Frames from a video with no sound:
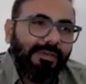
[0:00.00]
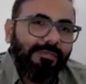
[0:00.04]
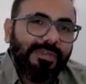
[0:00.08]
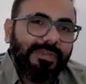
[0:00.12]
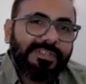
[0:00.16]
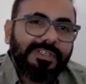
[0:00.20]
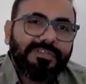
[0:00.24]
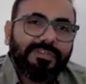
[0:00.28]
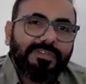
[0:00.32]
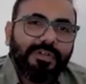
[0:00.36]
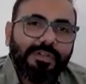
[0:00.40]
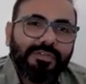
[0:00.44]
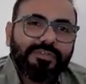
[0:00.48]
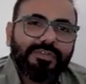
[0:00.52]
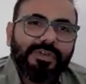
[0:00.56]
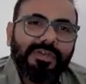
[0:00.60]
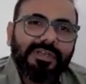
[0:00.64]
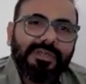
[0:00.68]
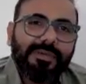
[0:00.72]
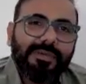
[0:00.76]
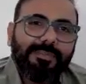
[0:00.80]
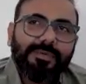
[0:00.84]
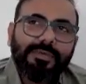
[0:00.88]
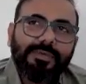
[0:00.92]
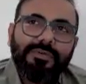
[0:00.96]
Which is also
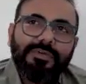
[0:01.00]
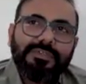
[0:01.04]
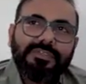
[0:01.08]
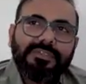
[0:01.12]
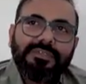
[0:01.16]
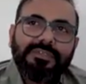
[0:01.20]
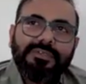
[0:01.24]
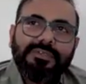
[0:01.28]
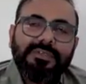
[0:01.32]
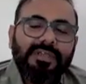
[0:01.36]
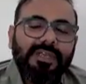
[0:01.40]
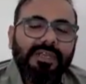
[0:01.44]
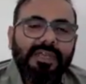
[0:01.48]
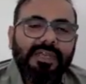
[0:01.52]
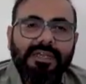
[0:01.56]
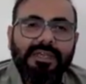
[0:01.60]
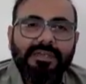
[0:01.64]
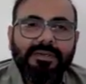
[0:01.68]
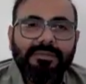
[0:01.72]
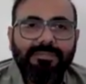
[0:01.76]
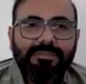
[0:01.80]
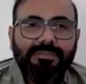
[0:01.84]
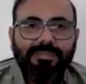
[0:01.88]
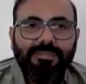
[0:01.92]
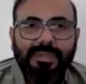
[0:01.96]
an approach,
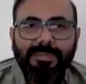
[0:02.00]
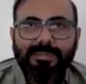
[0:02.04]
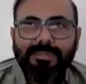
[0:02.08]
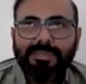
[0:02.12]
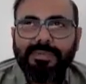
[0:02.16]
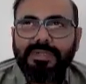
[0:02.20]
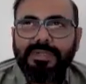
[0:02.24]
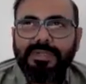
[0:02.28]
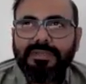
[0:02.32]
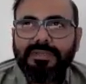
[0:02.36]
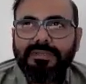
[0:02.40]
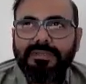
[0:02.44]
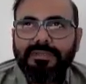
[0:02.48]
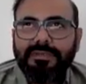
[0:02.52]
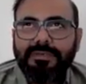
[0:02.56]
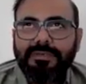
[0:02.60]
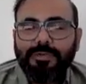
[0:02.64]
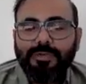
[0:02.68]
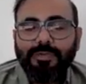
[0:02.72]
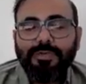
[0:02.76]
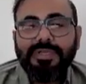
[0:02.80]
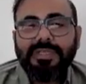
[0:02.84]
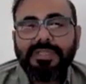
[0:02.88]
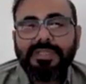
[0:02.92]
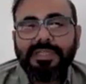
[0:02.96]
and people
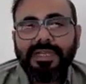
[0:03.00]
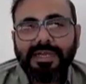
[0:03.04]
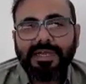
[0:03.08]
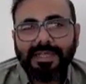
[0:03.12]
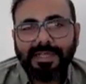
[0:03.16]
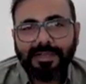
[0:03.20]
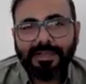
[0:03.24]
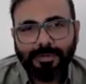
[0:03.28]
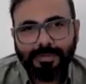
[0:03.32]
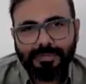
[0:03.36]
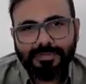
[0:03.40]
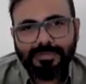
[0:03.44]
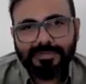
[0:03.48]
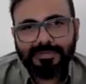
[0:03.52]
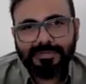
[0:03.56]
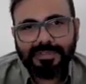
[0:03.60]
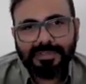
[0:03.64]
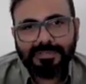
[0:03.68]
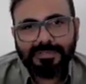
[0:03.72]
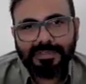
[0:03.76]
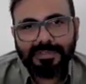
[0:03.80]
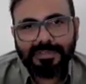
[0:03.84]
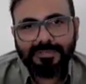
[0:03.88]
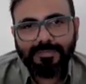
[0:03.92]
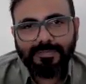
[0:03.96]
doing that are also
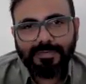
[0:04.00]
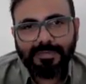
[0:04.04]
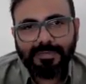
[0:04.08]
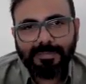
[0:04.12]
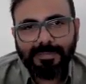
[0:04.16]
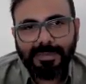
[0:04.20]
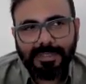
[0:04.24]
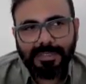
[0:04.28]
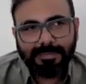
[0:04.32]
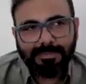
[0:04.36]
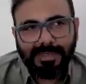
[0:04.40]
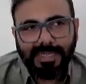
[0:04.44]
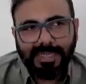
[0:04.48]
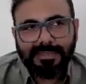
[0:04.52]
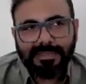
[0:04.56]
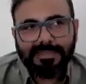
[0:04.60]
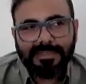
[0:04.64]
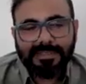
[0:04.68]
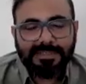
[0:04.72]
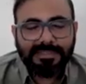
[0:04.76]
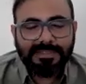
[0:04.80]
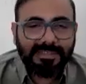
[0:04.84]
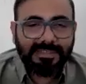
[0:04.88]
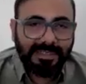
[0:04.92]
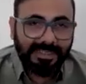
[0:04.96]
successful. But my
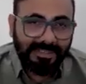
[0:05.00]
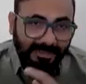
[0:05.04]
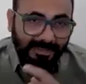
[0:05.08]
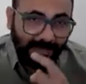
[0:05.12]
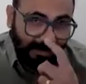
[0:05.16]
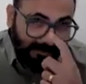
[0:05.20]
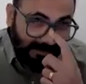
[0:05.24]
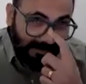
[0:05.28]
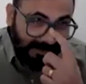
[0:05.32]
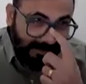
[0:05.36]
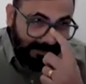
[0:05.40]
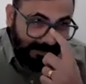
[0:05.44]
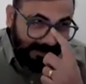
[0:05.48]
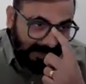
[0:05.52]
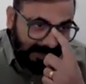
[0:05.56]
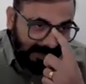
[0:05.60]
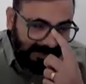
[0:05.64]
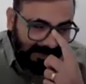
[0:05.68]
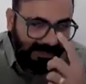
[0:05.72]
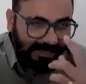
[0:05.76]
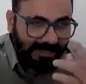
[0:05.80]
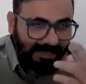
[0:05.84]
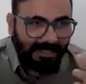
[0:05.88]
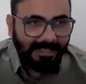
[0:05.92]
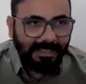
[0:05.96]
suggestion has always been